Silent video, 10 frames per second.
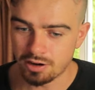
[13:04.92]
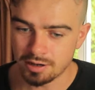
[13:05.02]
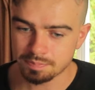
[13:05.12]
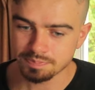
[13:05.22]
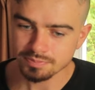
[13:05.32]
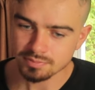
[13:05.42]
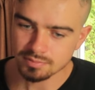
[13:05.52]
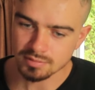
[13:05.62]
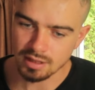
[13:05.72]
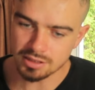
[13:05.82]
All right.
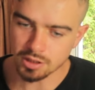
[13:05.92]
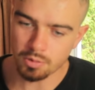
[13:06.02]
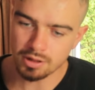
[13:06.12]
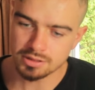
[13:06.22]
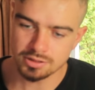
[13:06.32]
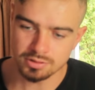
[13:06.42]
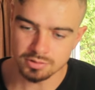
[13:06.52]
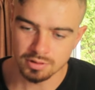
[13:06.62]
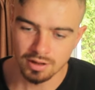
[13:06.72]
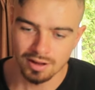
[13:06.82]
Let's go on
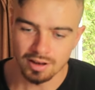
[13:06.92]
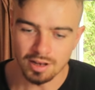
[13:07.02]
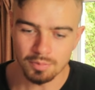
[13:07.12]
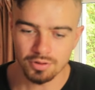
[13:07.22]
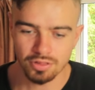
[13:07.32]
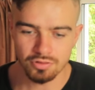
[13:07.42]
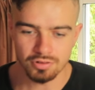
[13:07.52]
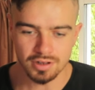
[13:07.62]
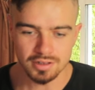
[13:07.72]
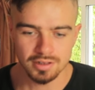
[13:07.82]
to number
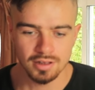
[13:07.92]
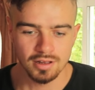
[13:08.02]
three.